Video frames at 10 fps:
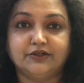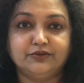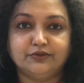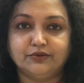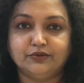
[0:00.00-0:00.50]

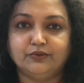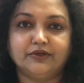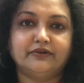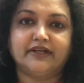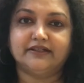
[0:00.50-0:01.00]
You don't know
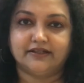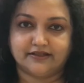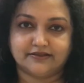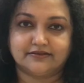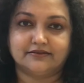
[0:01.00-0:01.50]
what to write
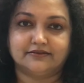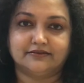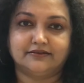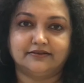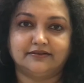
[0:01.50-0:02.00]
next.
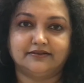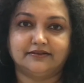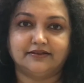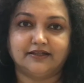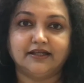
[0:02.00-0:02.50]

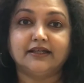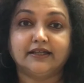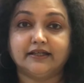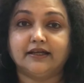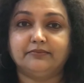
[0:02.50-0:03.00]

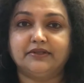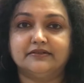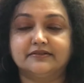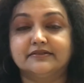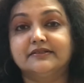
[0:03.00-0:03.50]
It
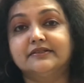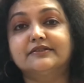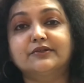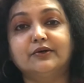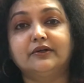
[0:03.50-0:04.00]
happens. This
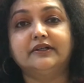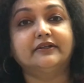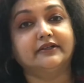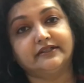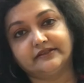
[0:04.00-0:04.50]
is called
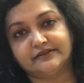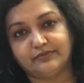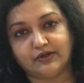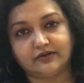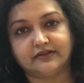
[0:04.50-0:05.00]
a writer's
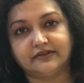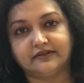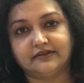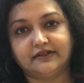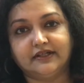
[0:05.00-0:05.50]
block.
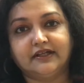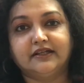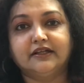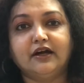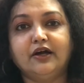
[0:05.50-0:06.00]

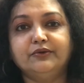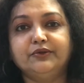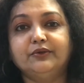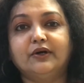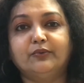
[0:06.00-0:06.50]
Now, how do
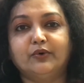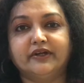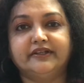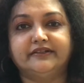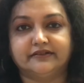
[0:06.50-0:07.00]
you
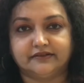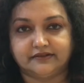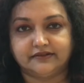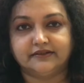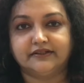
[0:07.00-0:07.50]
avoid
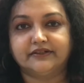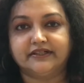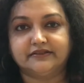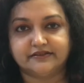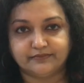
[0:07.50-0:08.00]
a
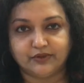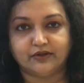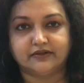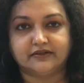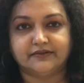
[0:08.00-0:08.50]
writer's
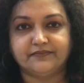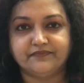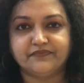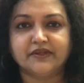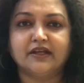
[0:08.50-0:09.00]
block?
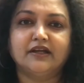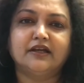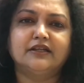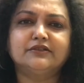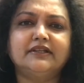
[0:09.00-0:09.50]

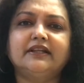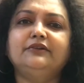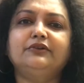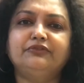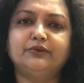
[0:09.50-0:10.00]
So, I'll tell
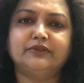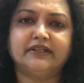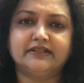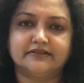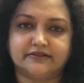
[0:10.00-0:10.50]
you a few
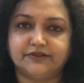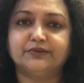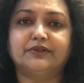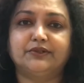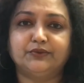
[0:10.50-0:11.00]
things that
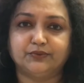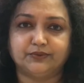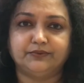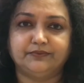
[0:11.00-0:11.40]
you can do.